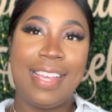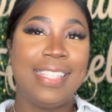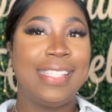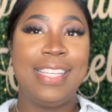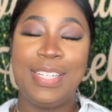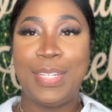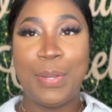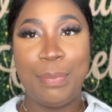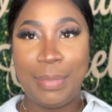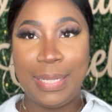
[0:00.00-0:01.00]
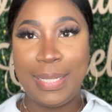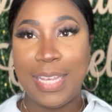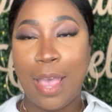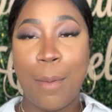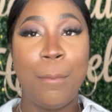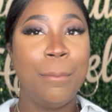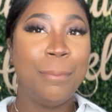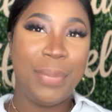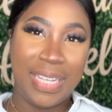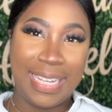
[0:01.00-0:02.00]
as good on me.
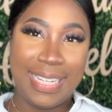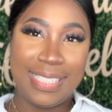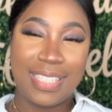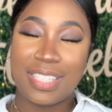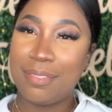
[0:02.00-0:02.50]
But